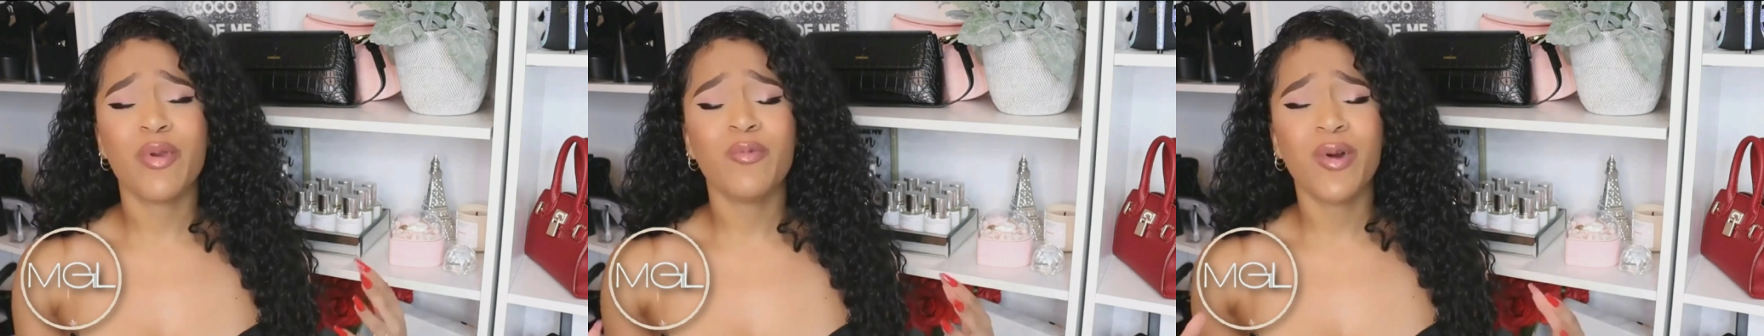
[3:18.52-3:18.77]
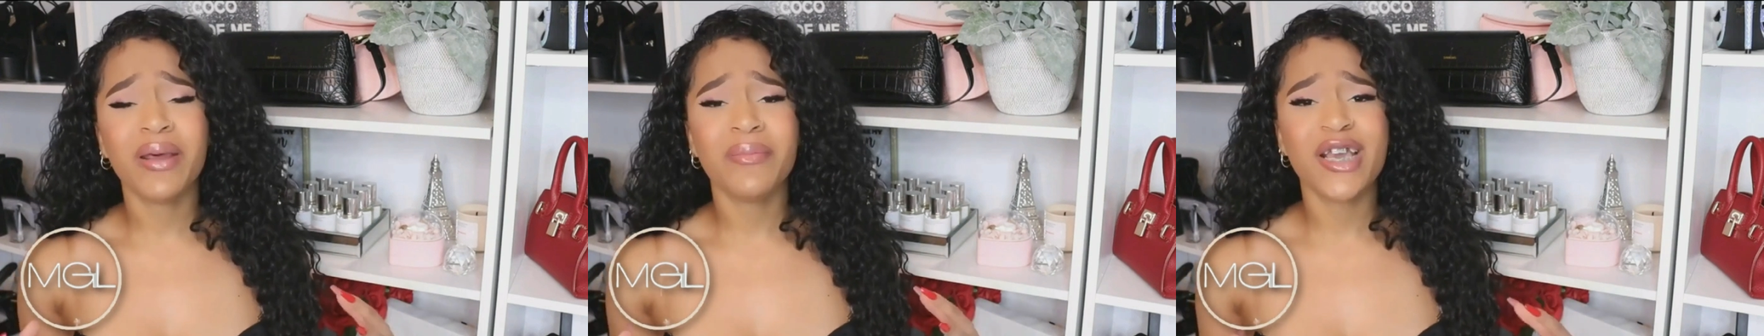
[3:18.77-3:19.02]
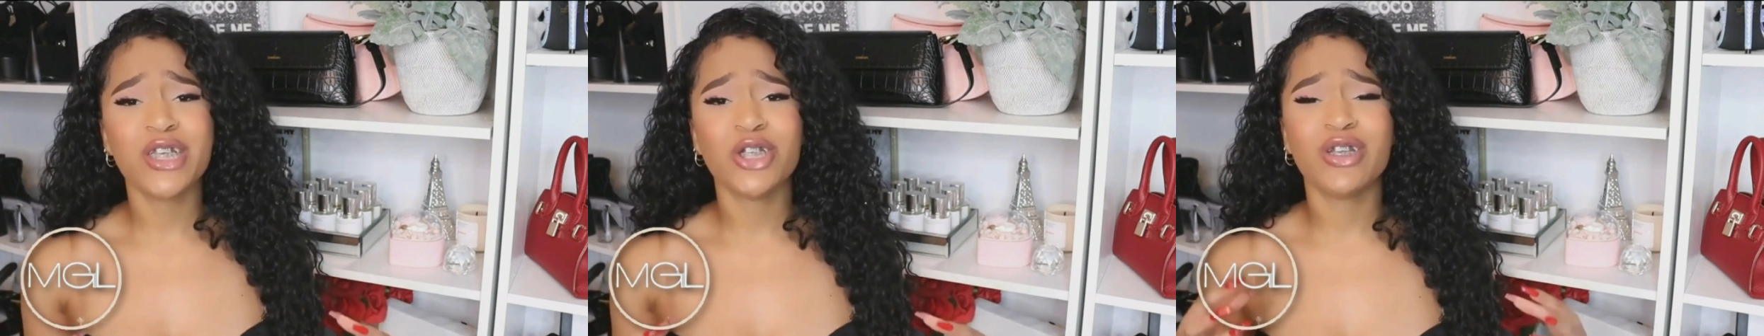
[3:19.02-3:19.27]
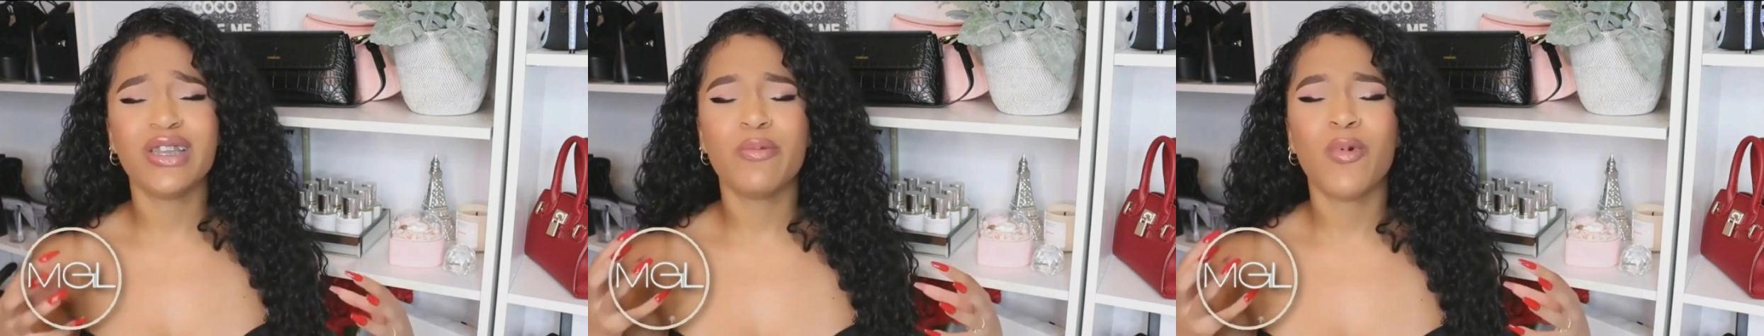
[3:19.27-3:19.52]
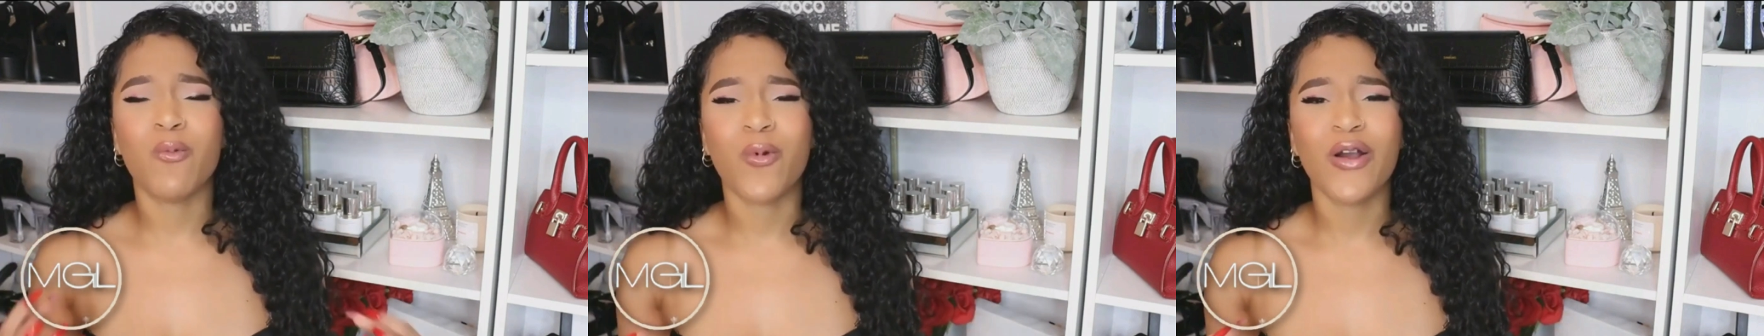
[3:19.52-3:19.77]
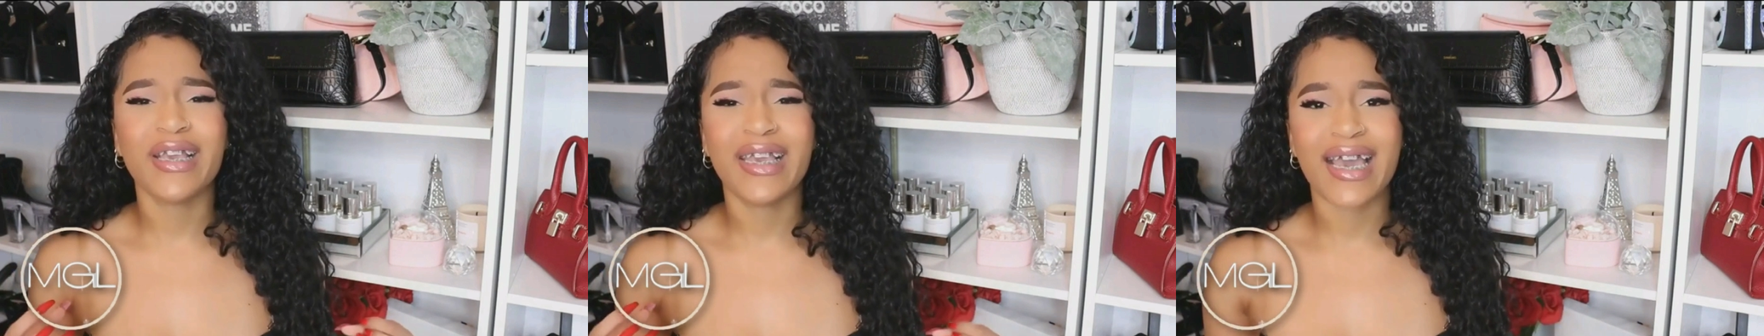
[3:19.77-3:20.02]
So we want to make sure that we're
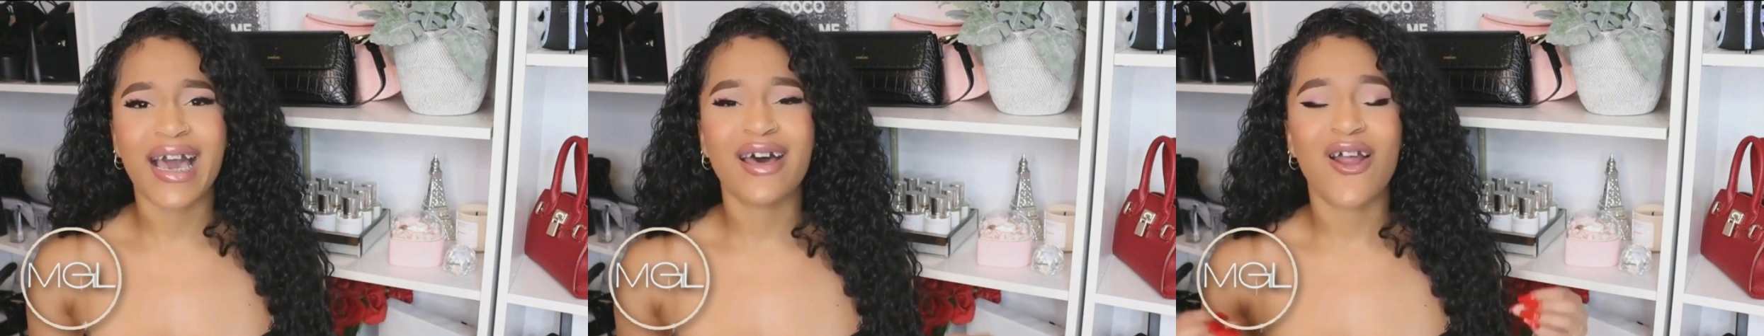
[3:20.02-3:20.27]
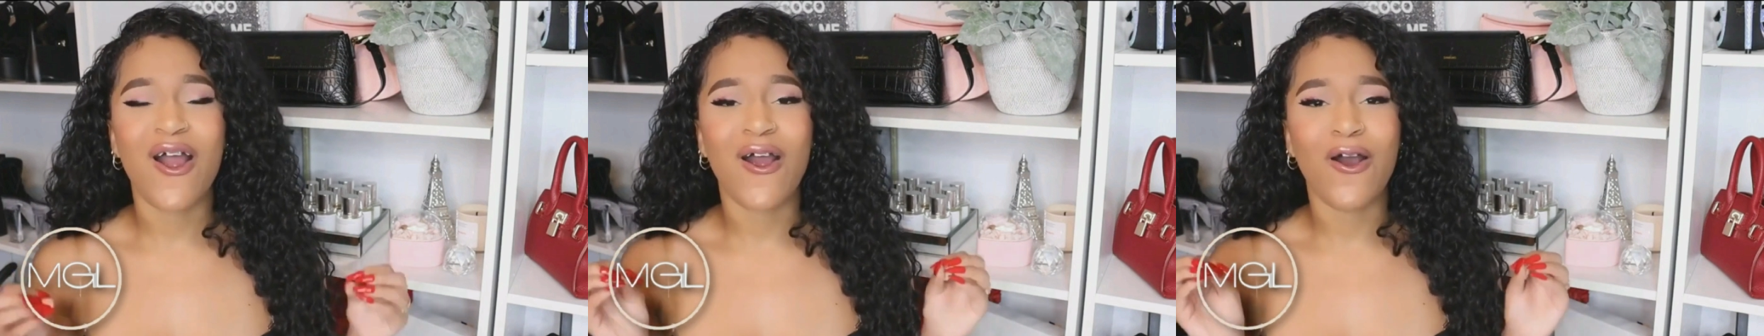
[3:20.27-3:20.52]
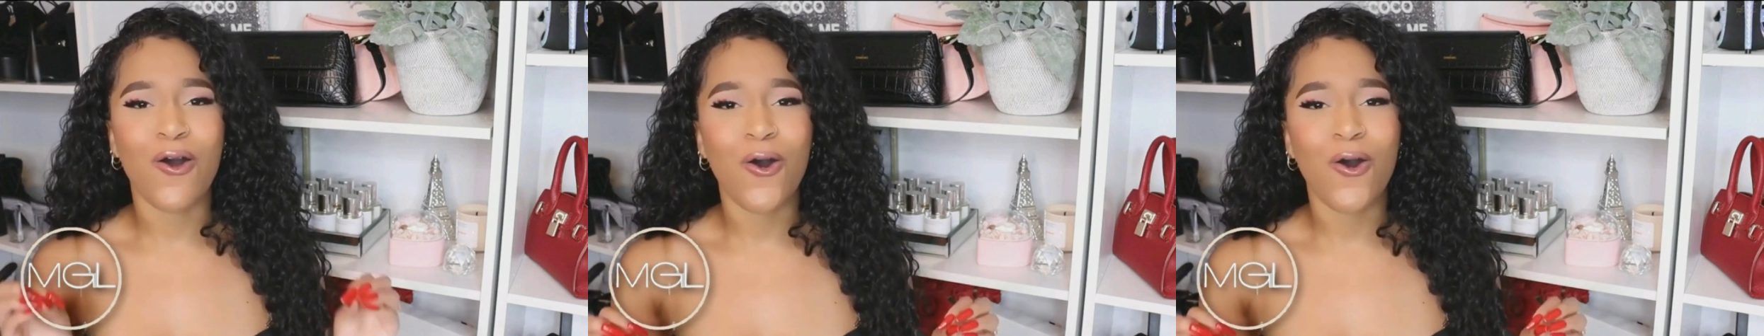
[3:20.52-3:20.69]
working out our